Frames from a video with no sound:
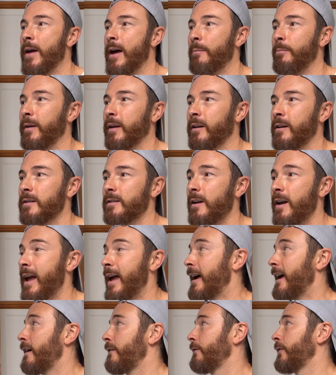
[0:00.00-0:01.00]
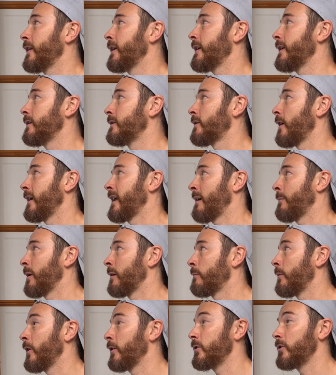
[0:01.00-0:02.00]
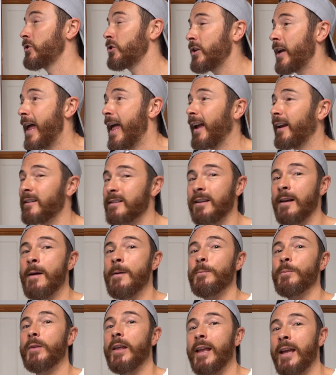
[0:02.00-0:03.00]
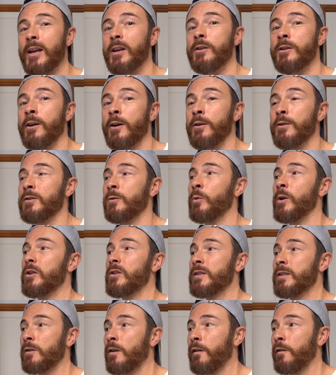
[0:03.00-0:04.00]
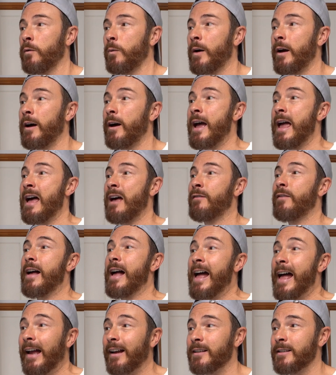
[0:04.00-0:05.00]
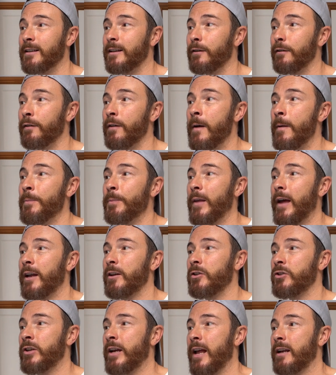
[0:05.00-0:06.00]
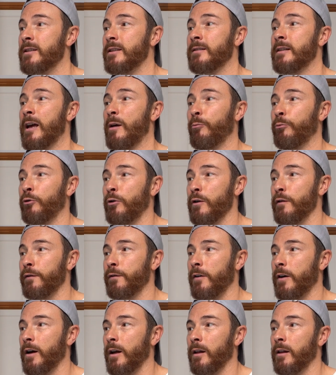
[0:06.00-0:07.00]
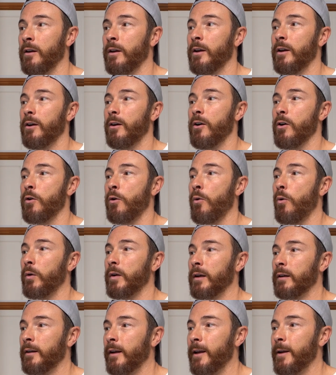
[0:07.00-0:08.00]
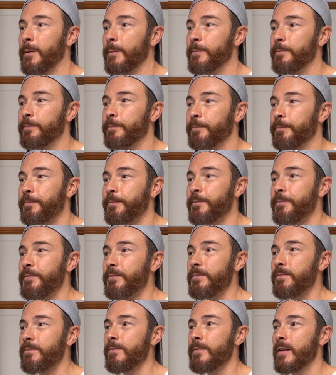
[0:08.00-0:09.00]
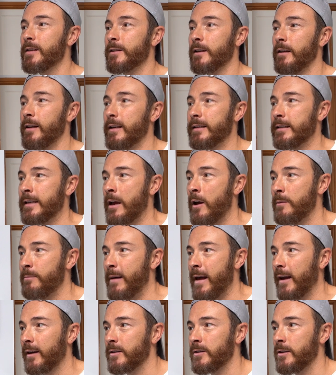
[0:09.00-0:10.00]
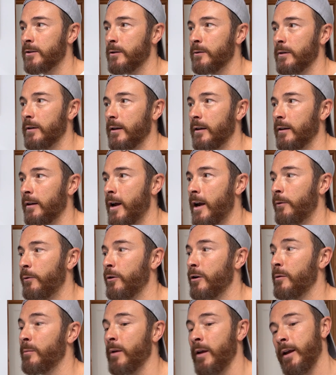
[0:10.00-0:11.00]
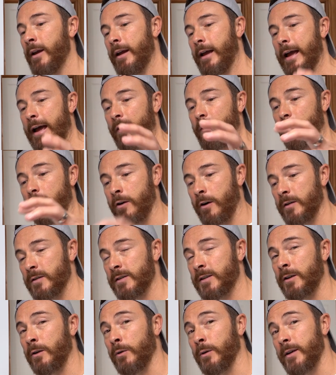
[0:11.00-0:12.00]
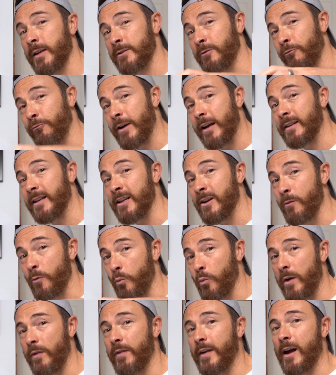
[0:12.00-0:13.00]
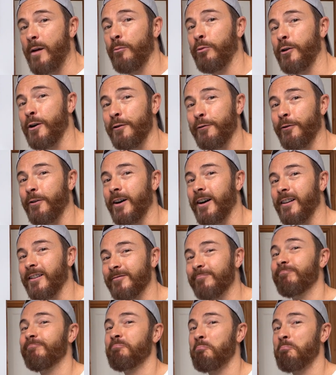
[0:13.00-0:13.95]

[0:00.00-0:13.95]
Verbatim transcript: And because I have the dynamic mode checked, it knows which software I have active and changes that profile accordingly. So let's head back to Lightroom, and the console is ready with that profile.